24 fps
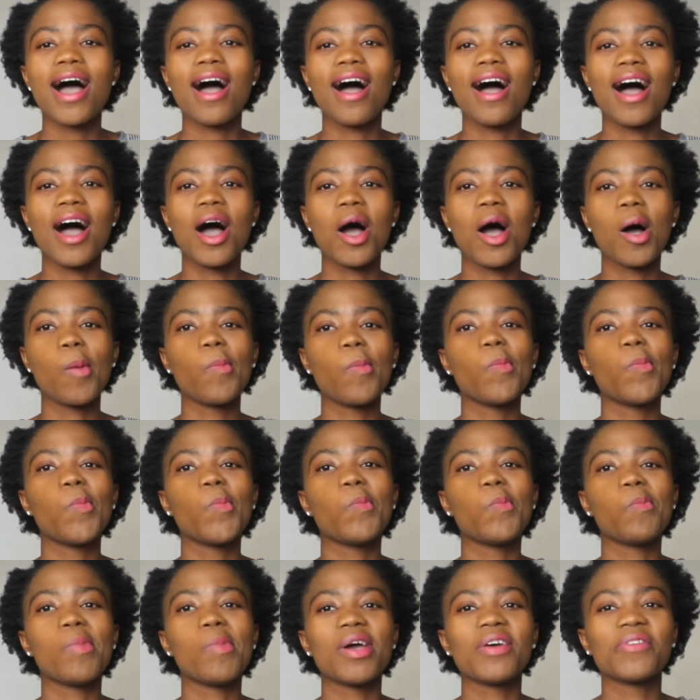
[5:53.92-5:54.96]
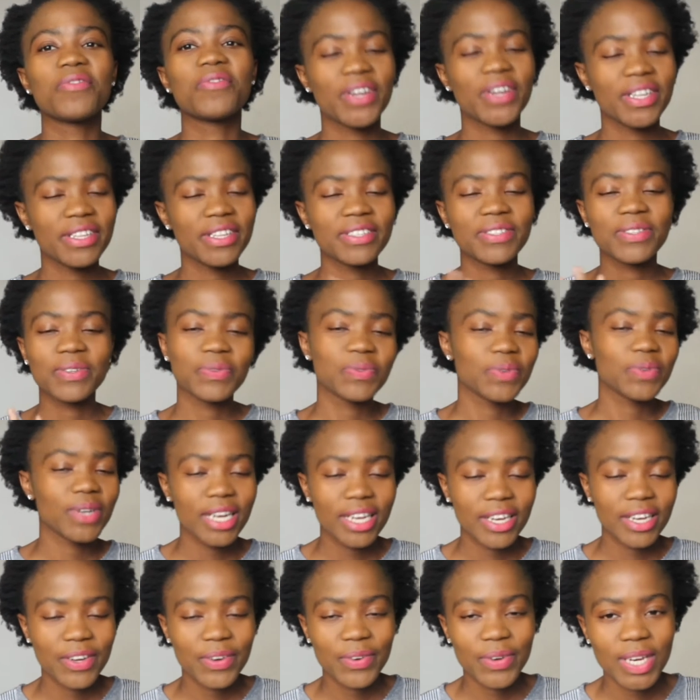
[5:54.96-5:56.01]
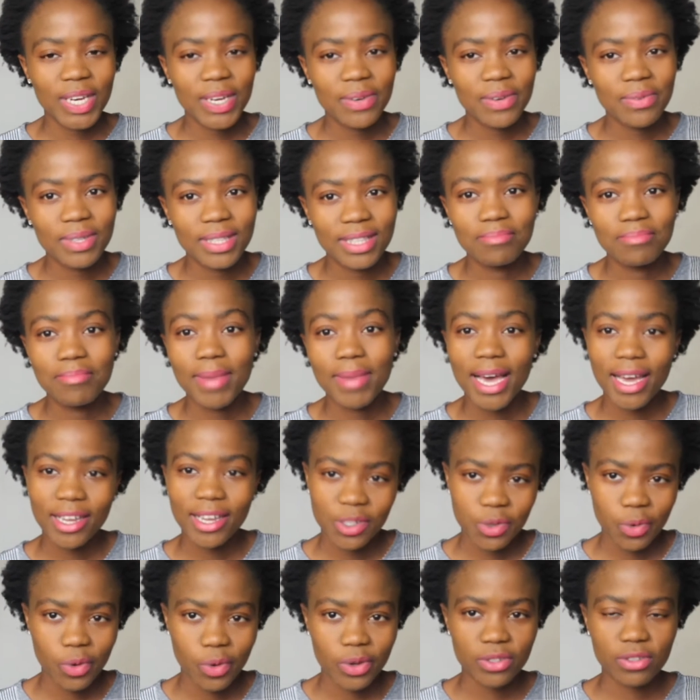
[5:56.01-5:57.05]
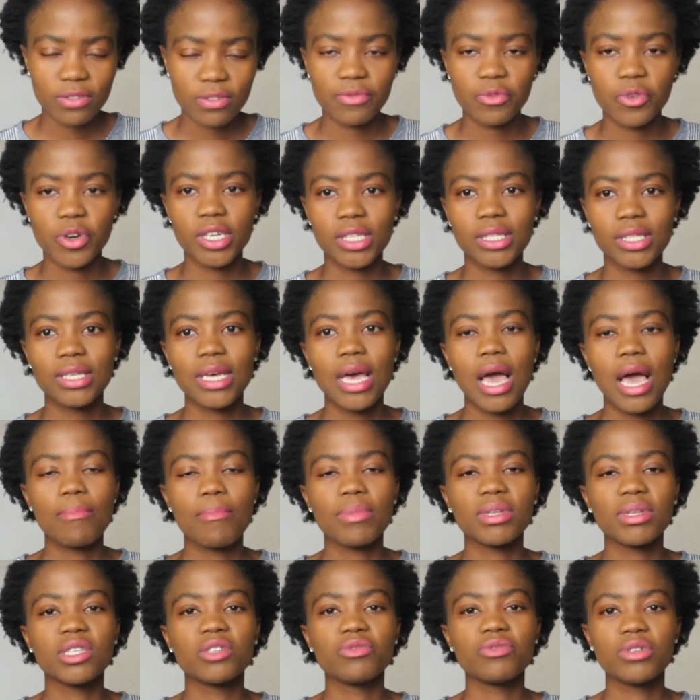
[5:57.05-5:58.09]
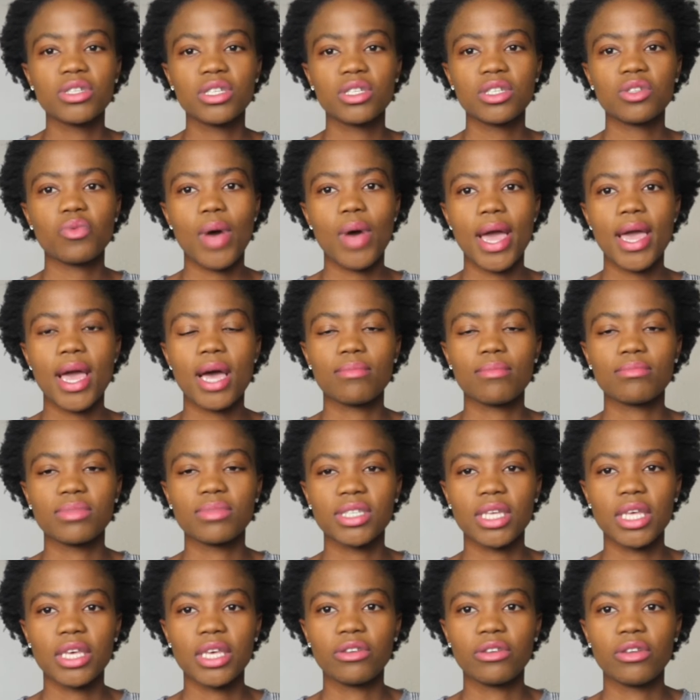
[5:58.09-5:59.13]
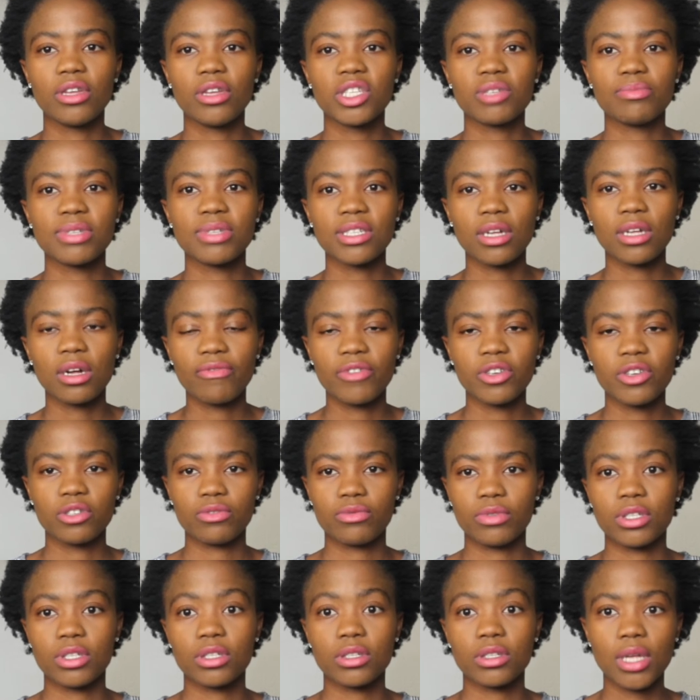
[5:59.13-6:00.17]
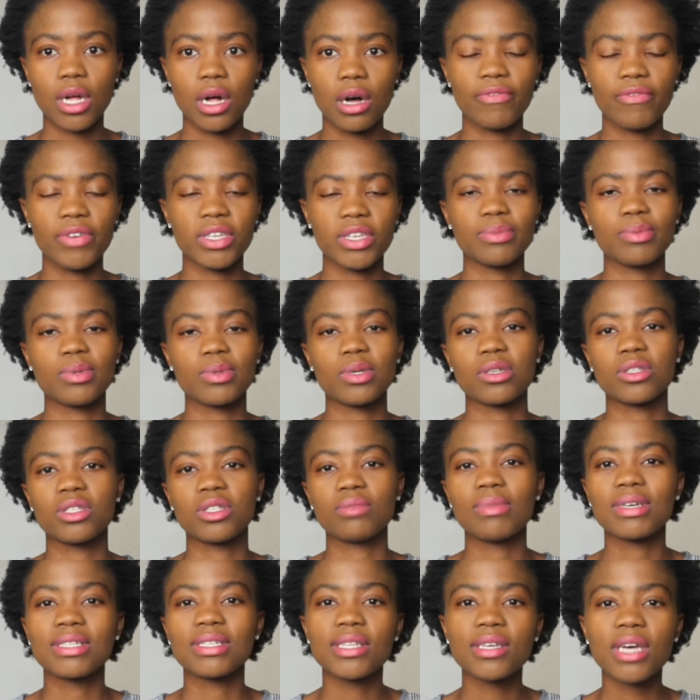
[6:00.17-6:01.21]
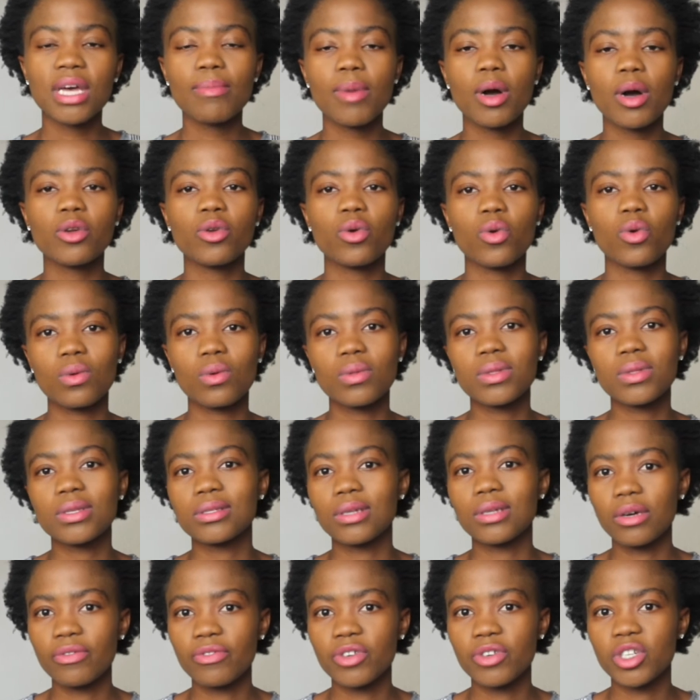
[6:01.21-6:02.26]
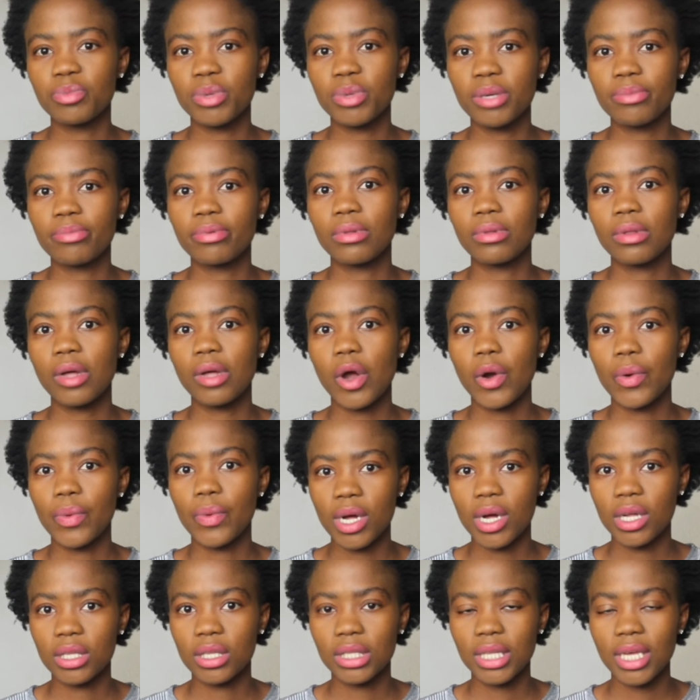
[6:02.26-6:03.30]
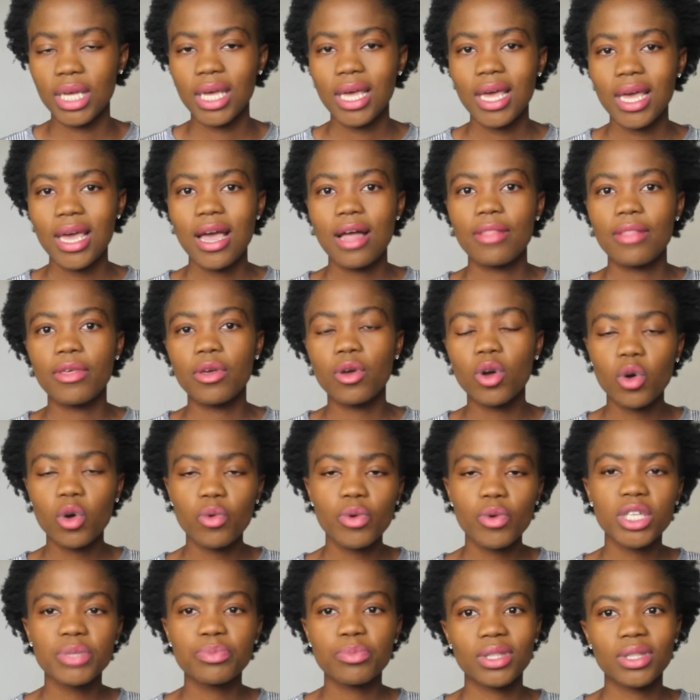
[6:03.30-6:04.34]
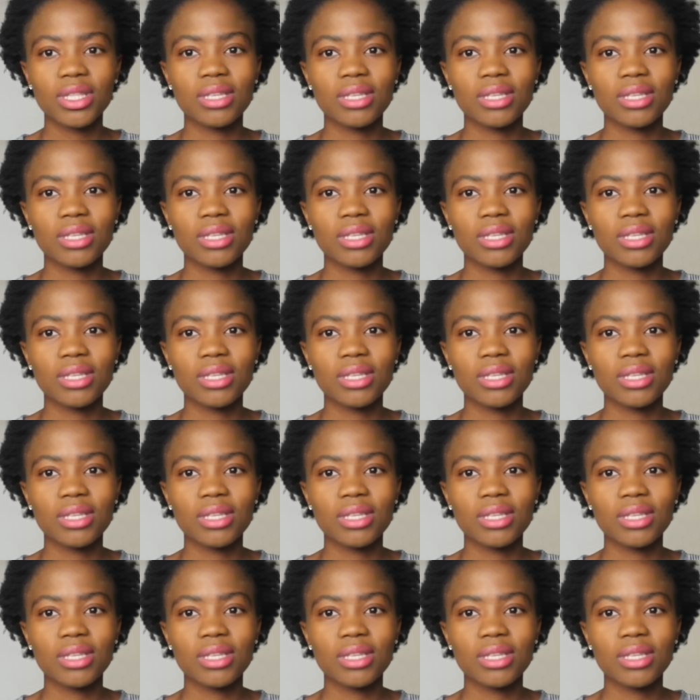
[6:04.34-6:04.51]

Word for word: um, my friends don't really agree with my choice of words, but the reason why I'm saying you need to be selfish with yourself is because you must think about all the selfish people around there. They always put